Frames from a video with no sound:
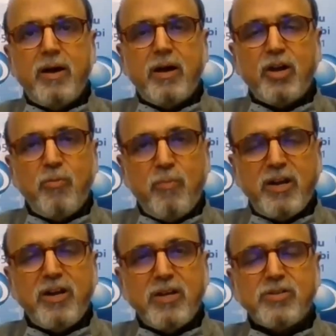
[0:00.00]

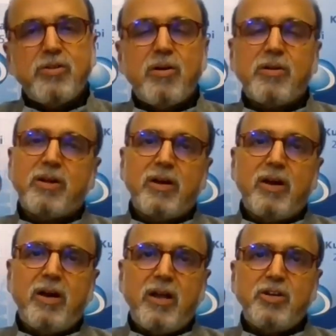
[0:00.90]
humanity is not
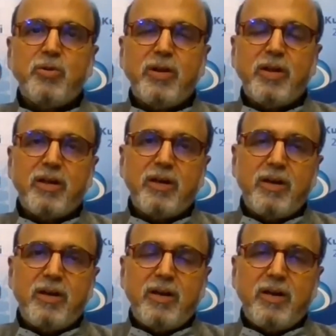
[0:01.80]
unduly
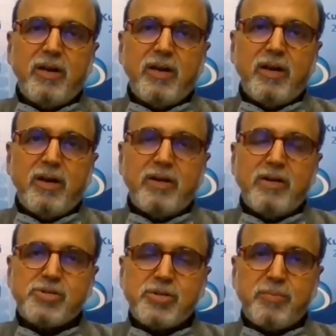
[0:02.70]

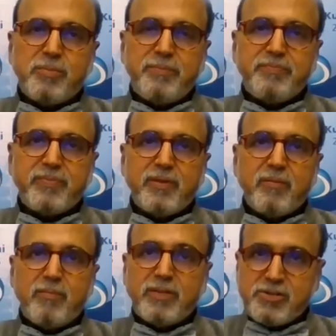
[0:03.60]
disturbed. But the